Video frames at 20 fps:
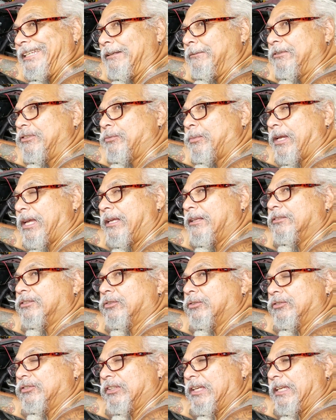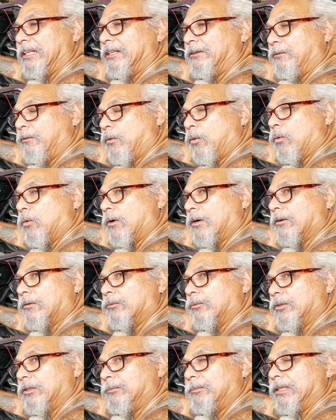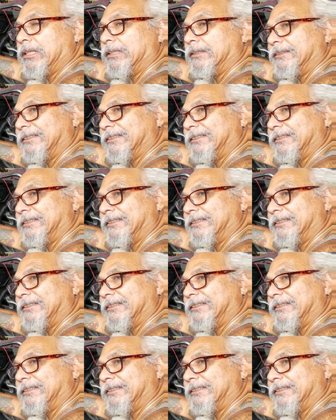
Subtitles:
inch-pounds, because 84 would be